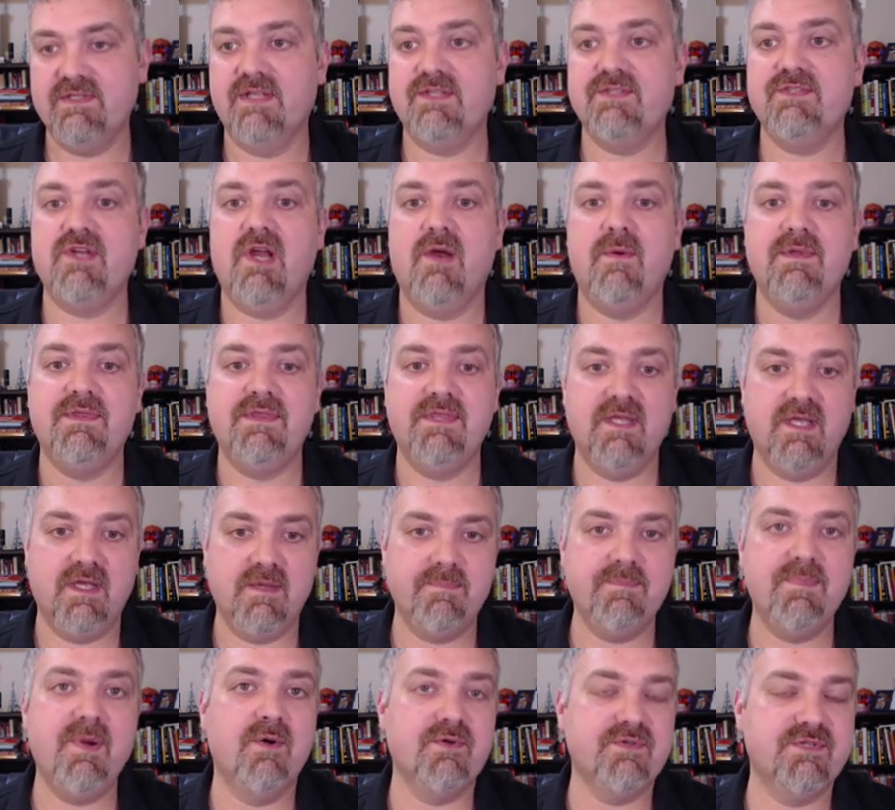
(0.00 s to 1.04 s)
So let's start with
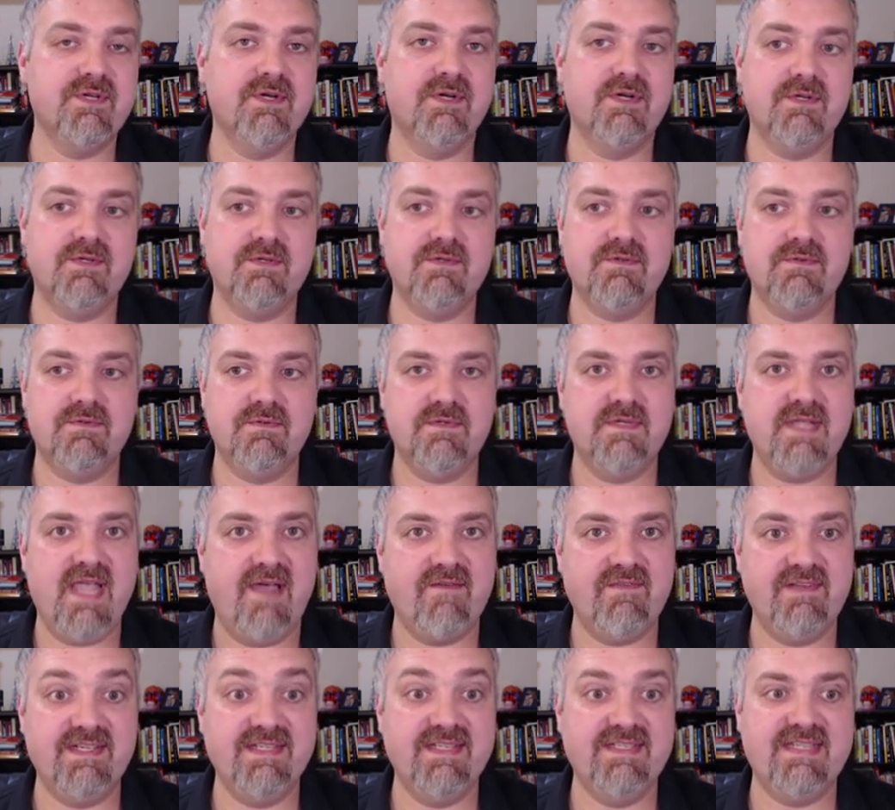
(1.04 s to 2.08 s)
the posterior
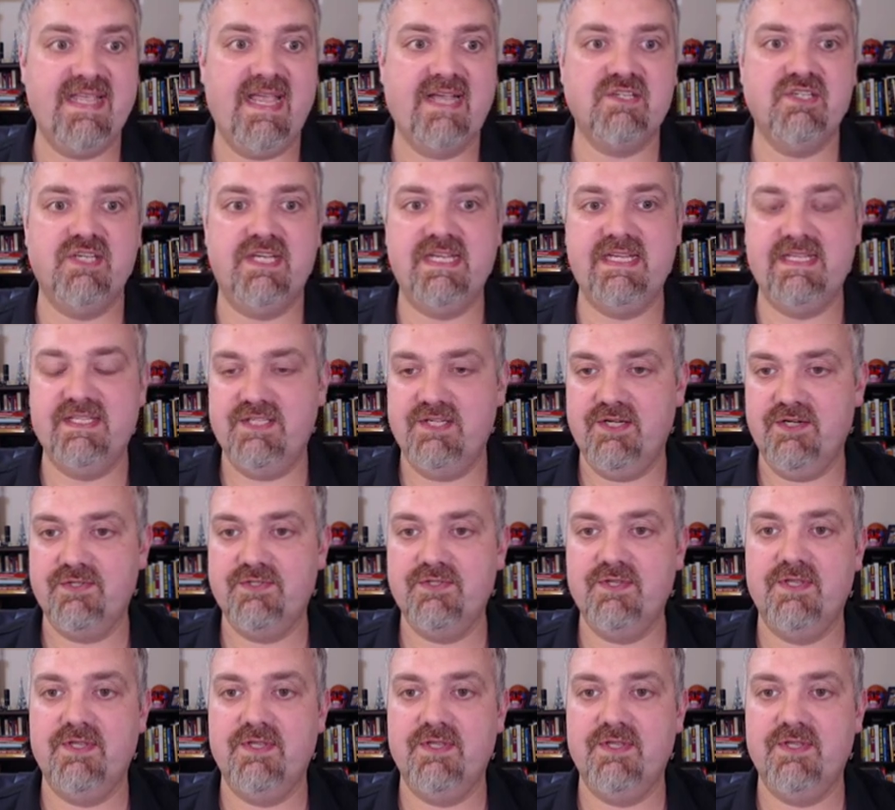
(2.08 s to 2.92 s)
cavity because it's actually easier.